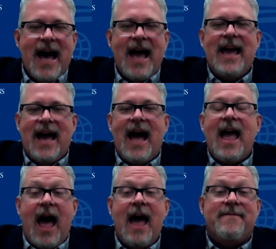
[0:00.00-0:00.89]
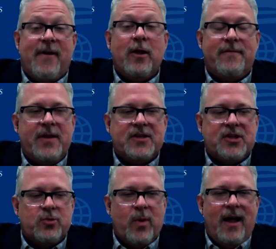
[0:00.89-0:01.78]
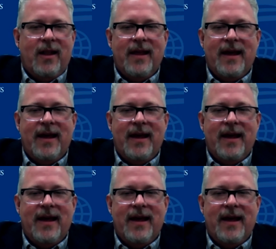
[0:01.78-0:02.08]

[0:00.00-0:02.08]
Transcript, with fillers: I, I, I, have fallen for this as well.